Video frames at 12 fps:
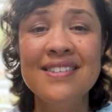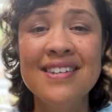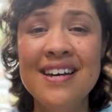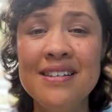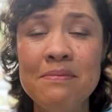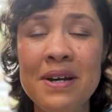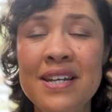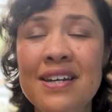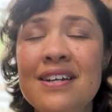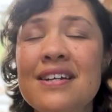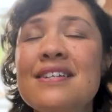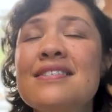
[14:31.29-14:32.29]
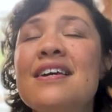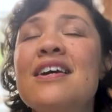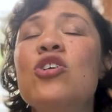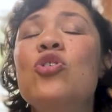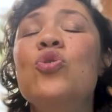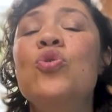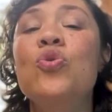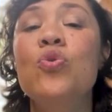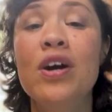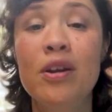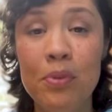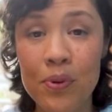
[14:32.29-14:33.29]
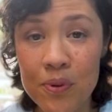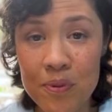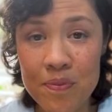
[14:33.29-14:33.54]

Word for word: Tasmania is incredible.